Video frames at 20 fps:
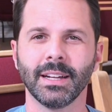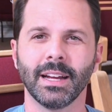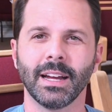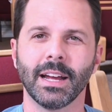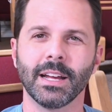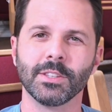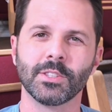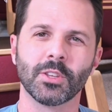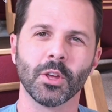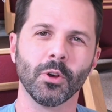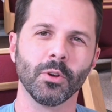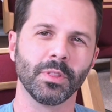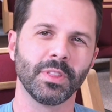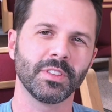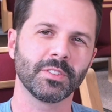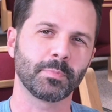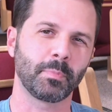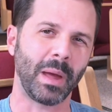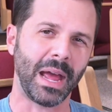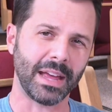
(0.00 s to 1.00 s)
And so
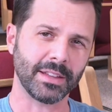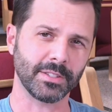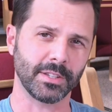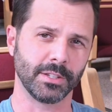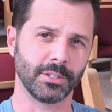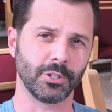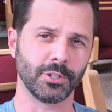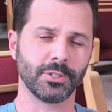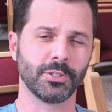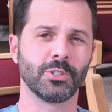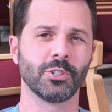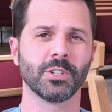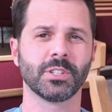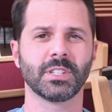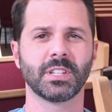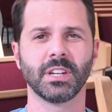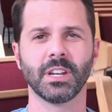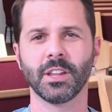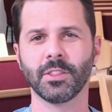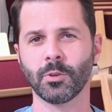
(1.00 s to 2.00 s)
this passage is
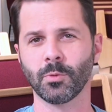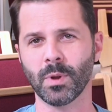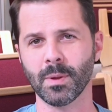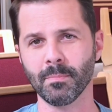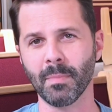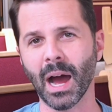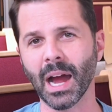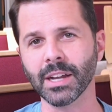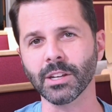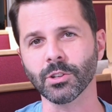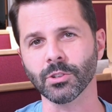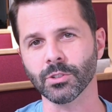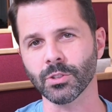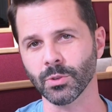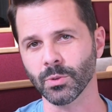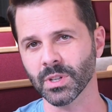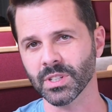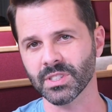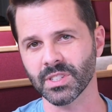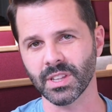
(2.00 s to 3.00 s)
just another reminder
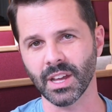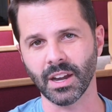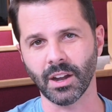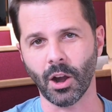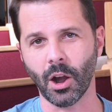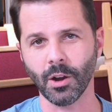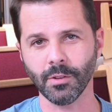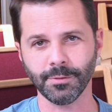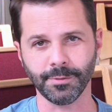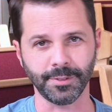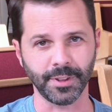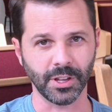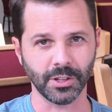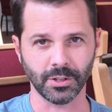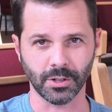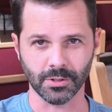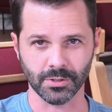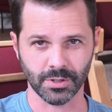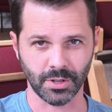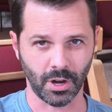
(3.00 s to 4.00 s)
to us that our
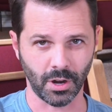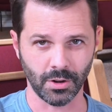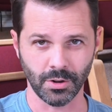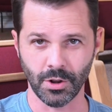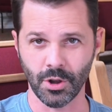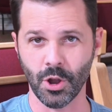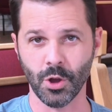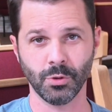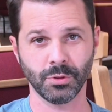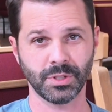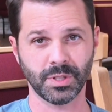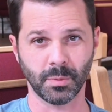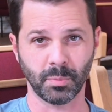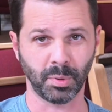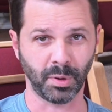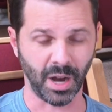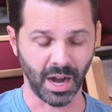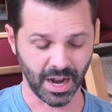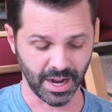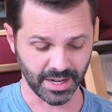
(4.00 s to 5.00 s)
failures are no
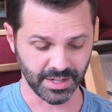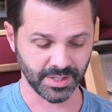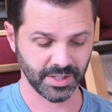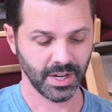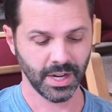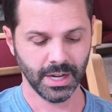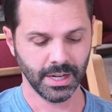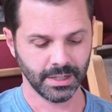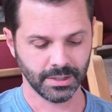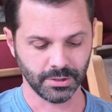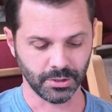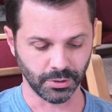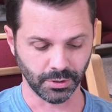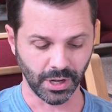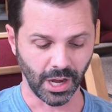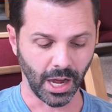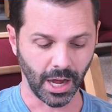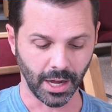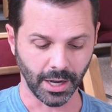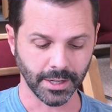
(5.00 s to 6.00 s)
surprise to
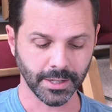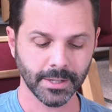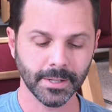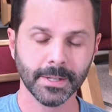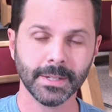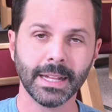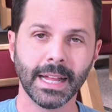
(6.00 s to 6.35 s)
God,